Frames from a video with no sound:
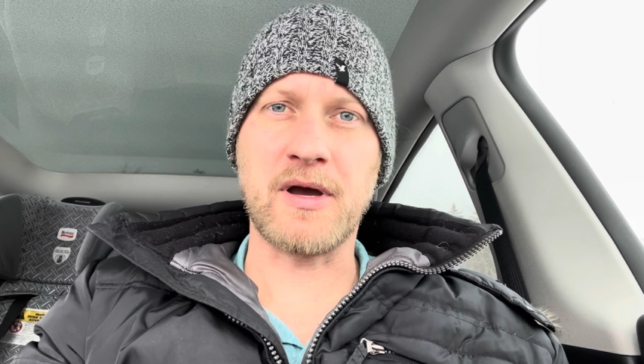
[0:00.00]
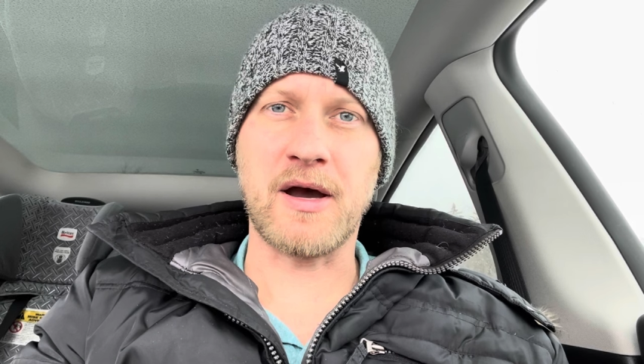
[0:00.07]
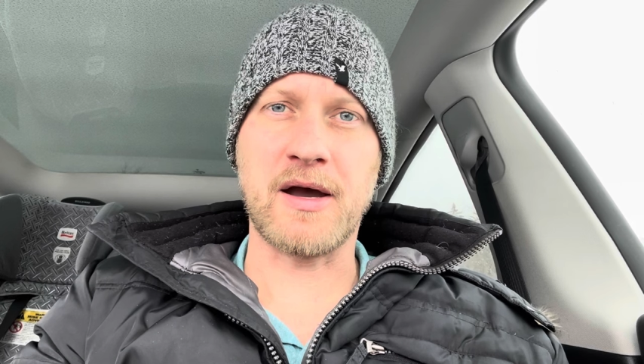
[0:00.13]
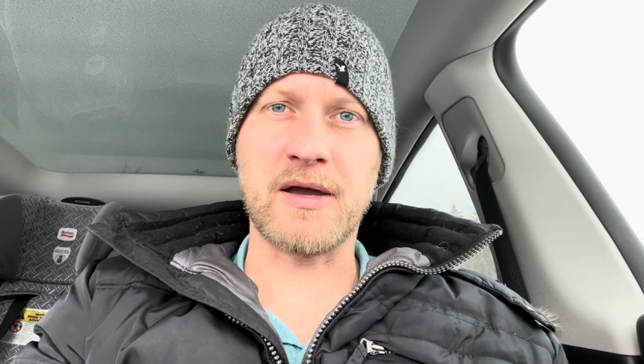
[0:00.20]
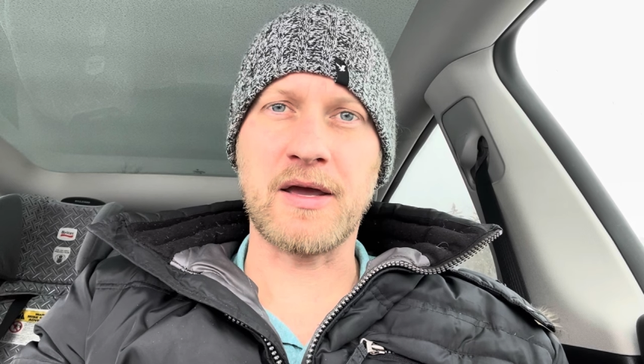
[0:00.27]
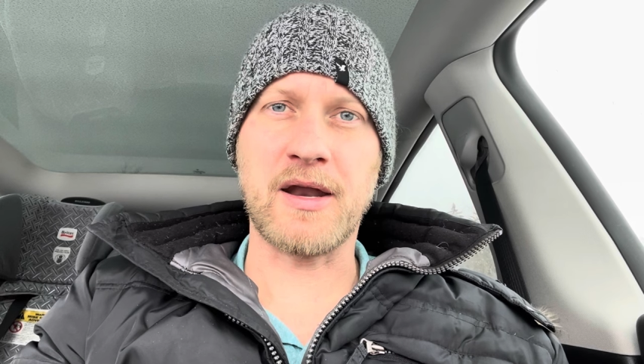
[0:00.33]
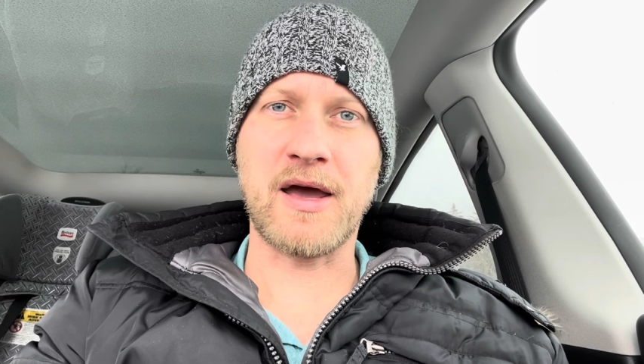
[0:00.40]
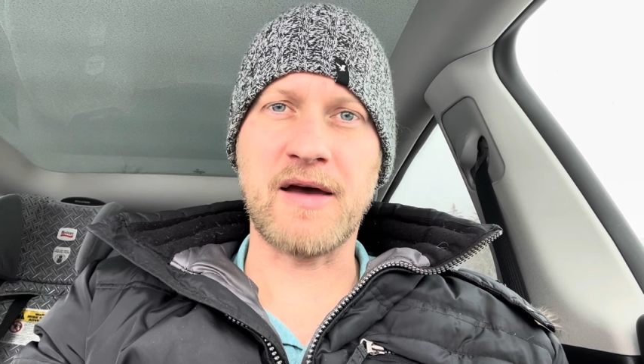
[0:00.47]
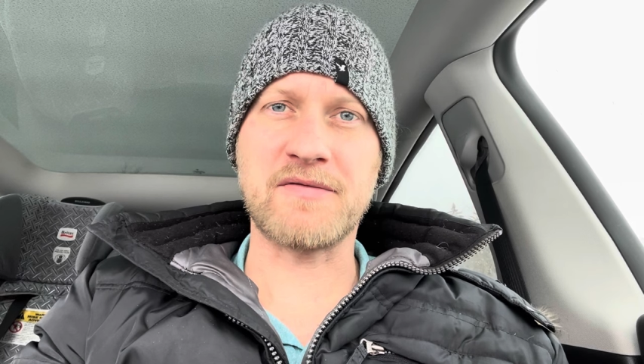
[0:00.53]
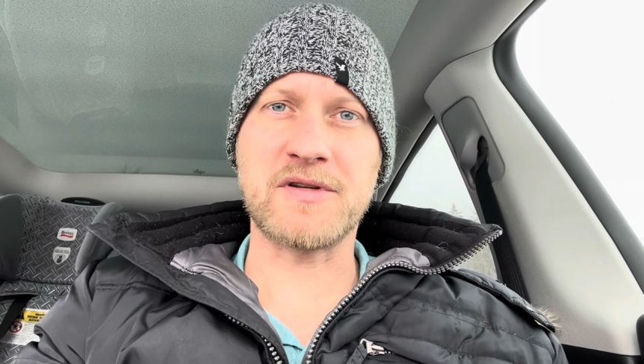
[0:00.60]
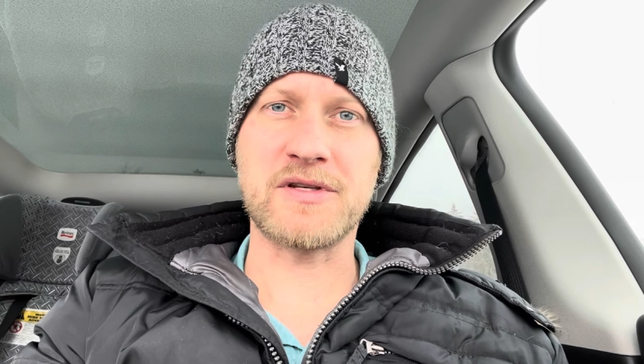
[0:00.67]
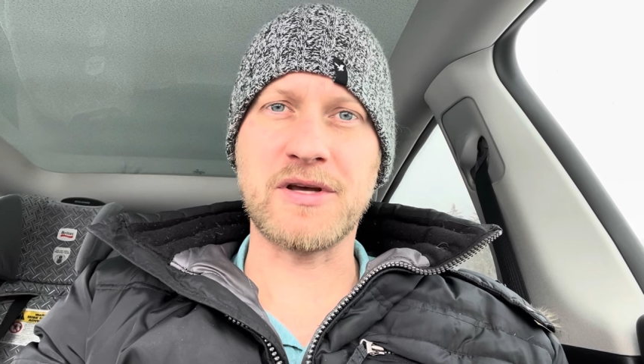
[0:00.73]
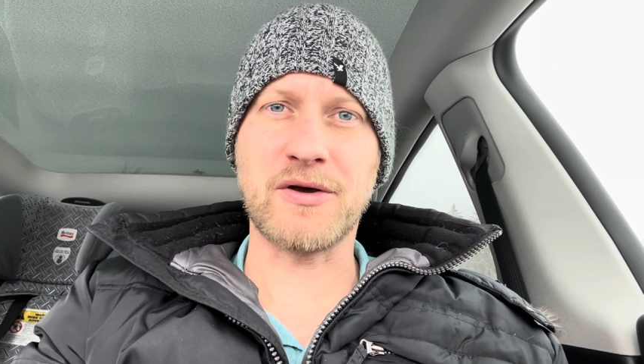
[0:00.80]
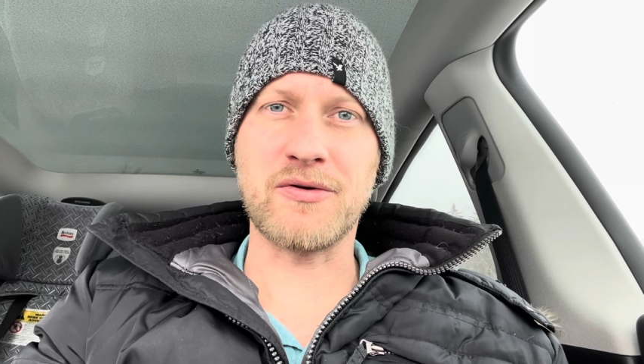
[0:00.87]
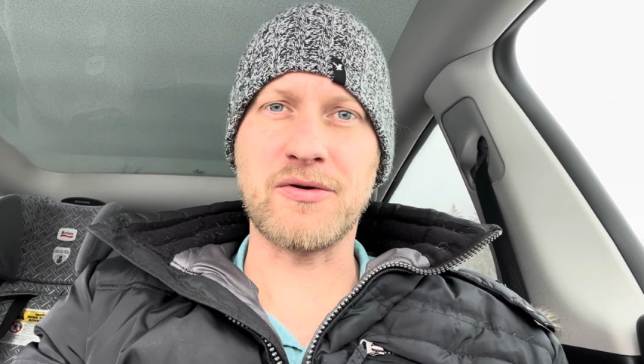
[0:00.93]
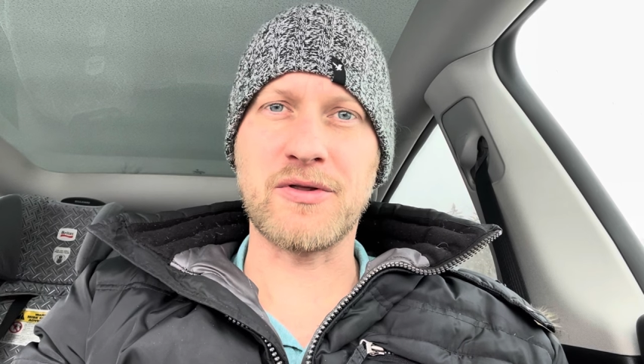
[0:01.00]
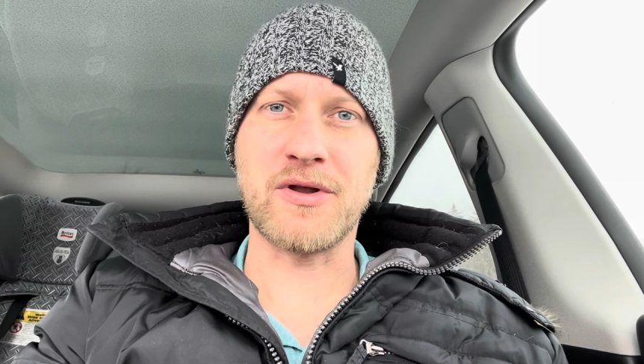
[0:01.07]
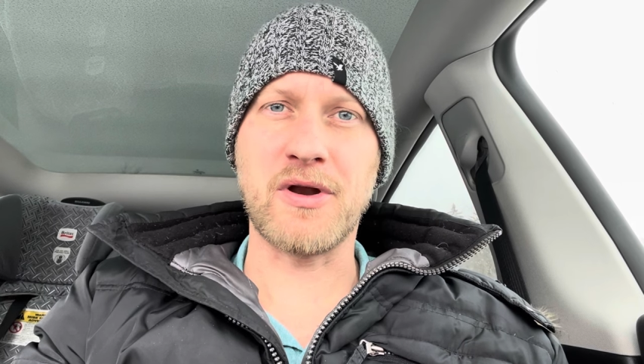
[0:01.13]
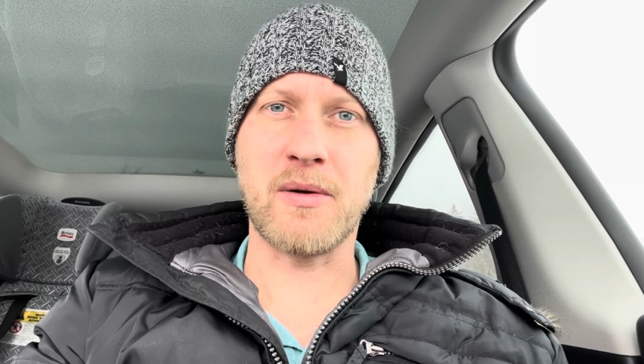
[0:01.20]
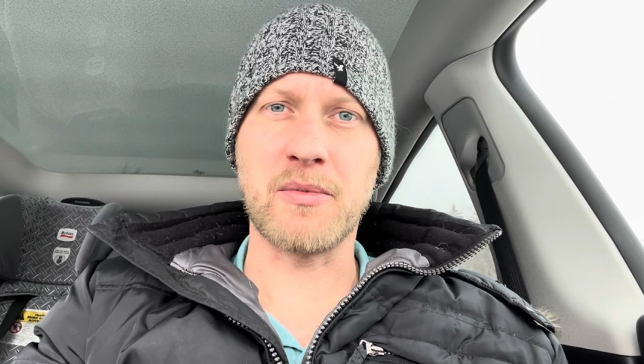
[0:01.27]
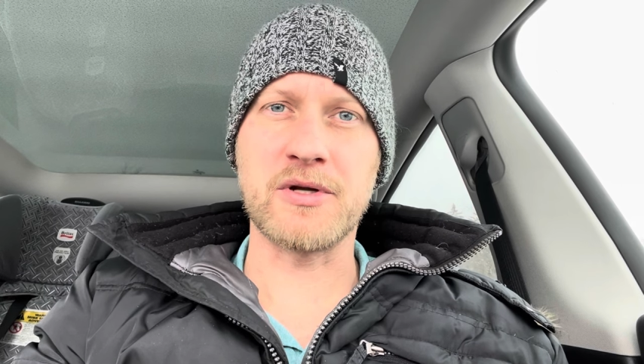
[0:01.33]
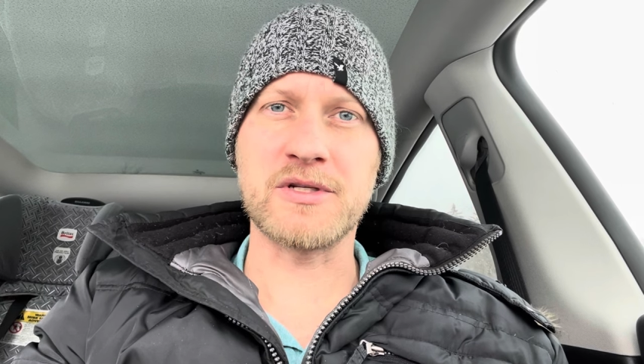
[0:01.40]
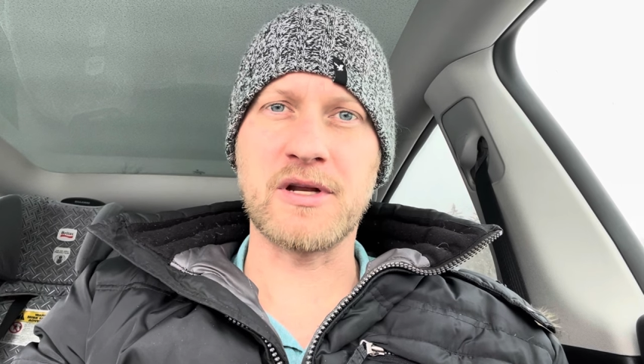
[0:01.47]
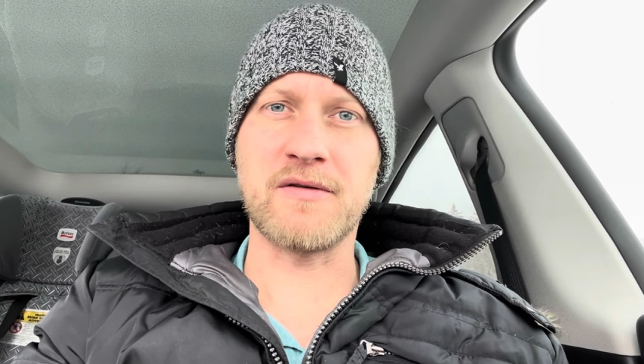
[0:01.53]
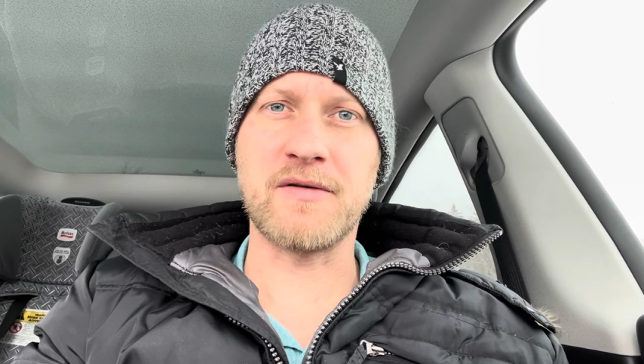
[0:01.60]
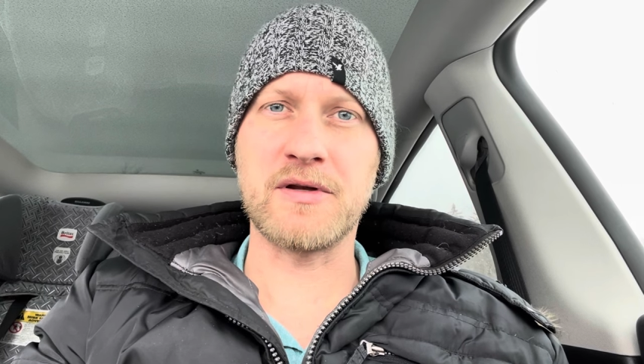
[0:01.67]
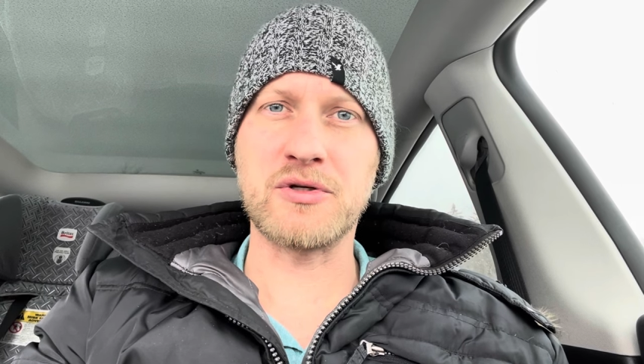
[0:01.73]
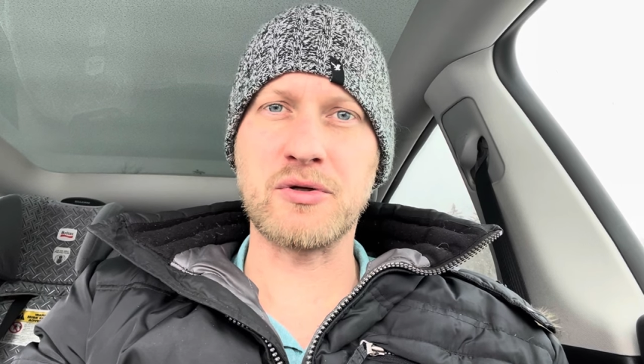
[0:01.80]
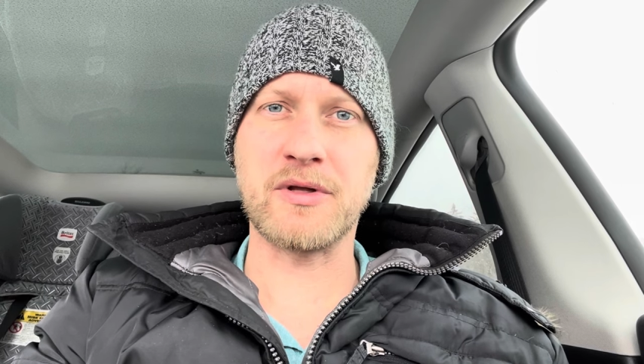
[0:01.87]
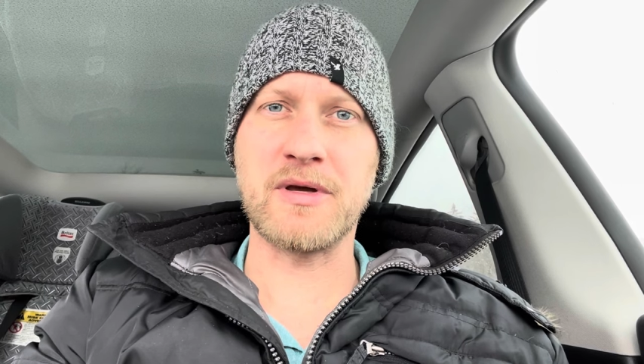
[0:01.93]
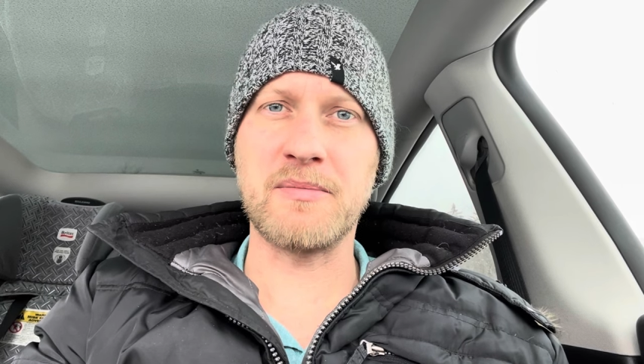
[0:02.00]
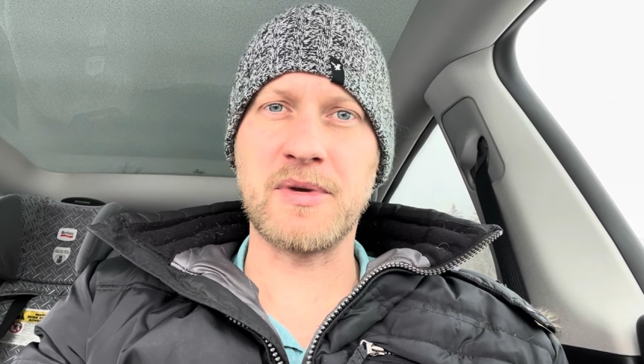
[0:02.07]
I'm going to have to tell you the numbers individually